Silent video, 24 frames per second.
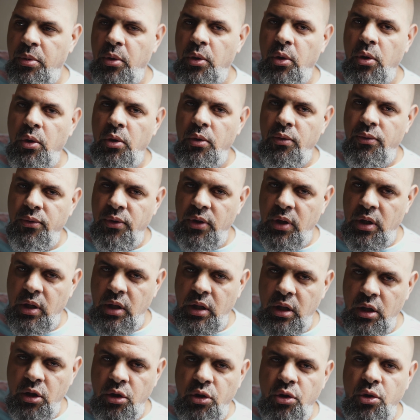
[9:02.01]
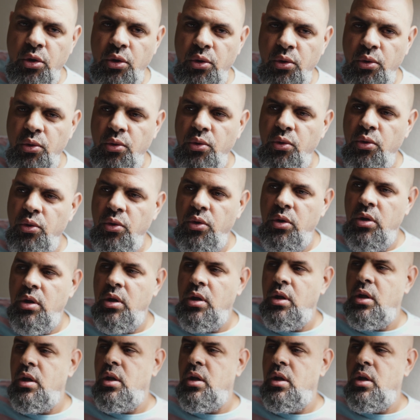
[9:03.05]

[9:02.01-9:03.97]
perfectly attuned,